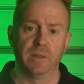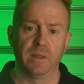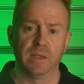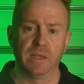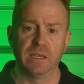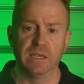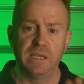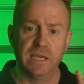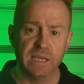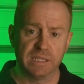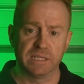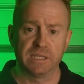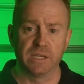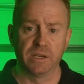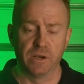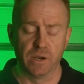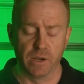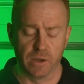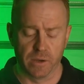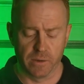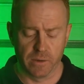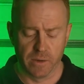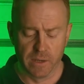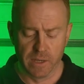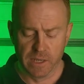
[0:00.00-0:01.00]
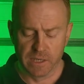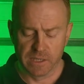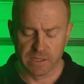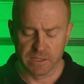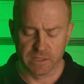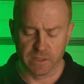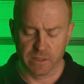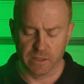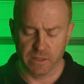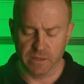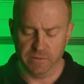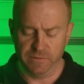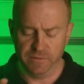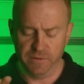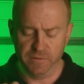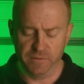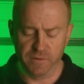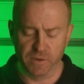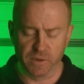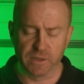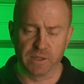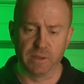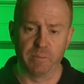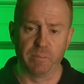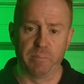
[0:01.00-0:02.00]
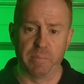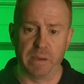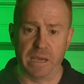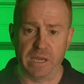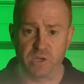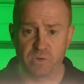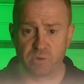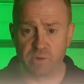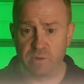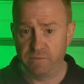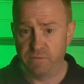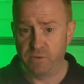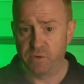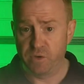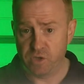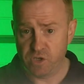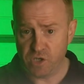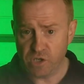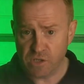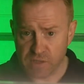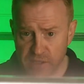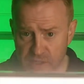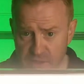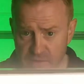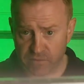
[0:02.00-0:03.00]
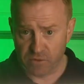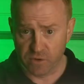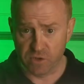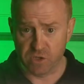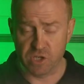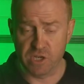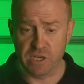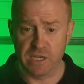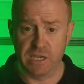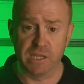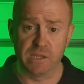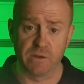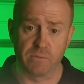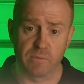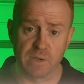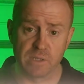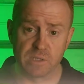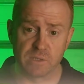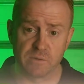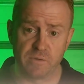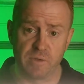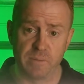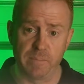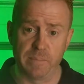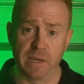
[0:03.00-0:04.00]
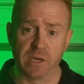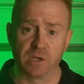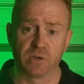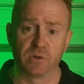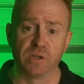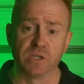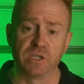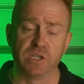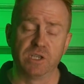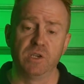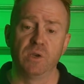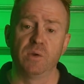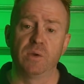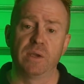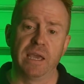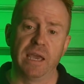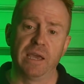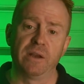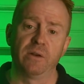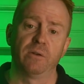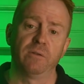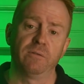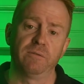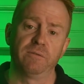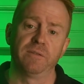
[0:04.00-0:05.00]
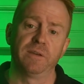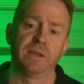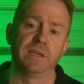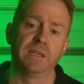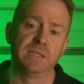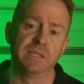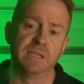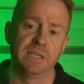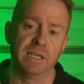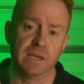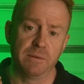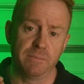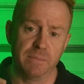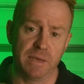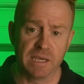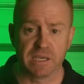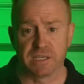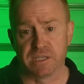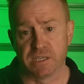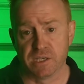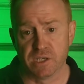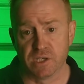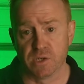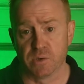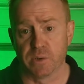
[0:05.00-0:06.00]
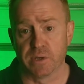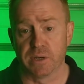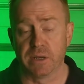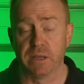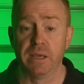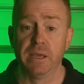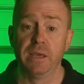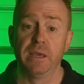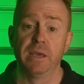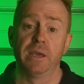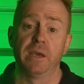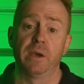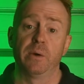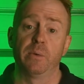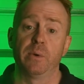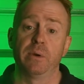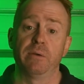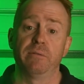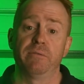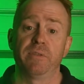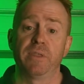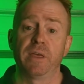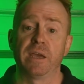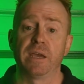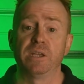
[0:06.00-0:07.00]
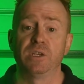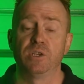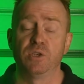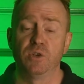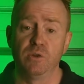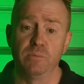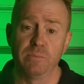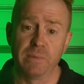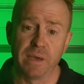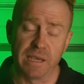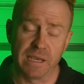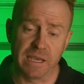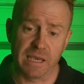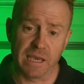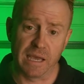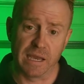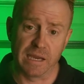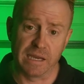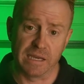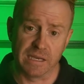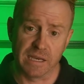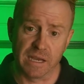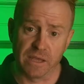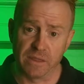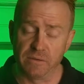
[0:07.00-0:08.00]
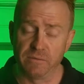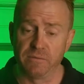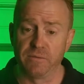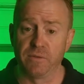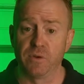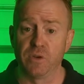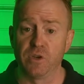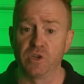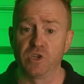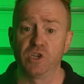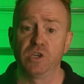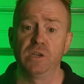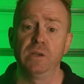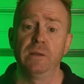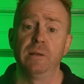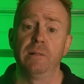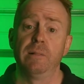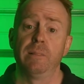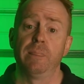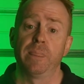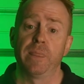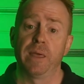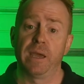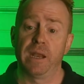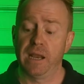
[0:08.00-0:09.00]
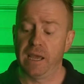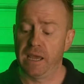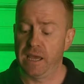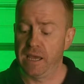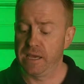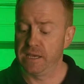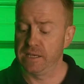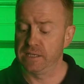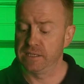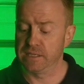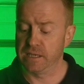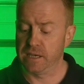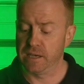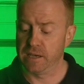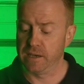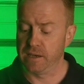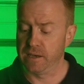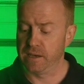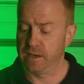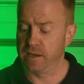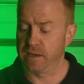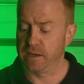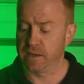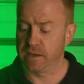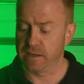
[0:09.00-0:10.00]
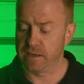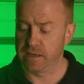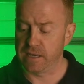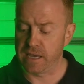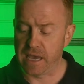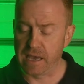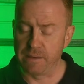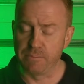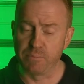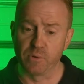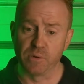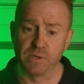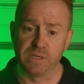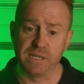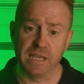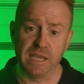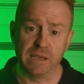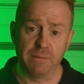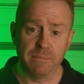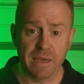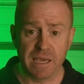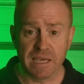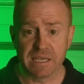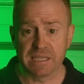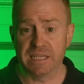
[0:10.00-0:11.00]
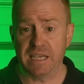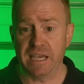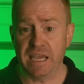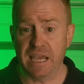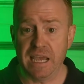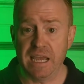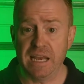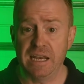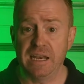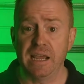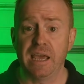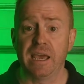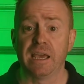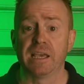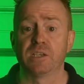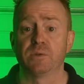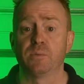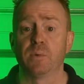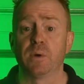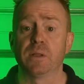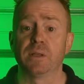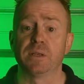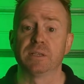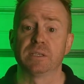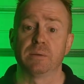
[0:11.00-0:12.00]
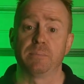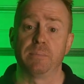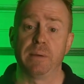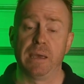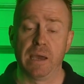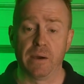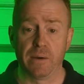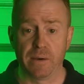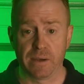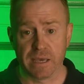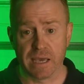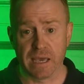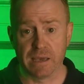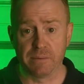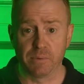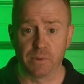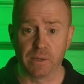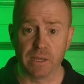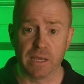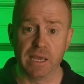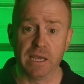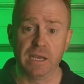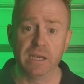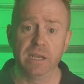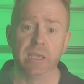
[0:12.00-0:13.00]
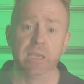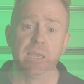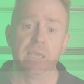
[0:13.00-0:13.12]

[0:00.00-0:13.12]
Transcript: Yes and no. So if you've got the battery version, this version here that runs off the batteries, you cannot feed DMX into it. However, they do make another version that has a cable DMX in as well as a power cable in,